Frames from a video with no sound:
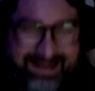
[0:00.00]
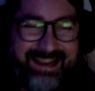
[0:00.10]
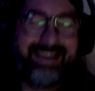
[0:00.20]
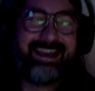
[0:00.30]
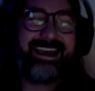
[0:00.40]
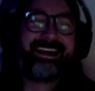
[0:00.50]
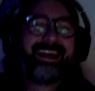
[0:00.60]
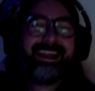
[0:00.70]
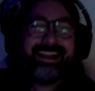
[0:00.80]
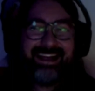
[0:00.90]
No,
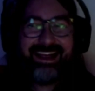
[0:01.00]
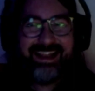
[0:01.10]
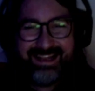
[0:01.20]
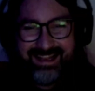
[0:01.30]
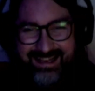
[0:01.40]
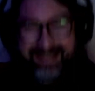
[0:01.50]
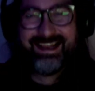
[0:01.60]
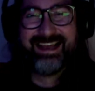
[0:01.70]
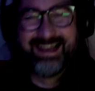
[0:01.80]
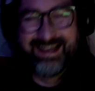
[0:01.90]
absolutely. This is not
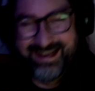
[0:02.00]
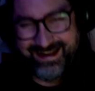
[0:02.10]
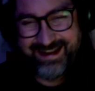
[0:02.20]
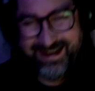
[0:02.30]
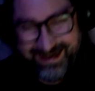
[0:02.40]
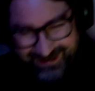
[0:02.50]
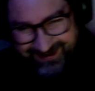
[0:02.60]
a movie you watch in front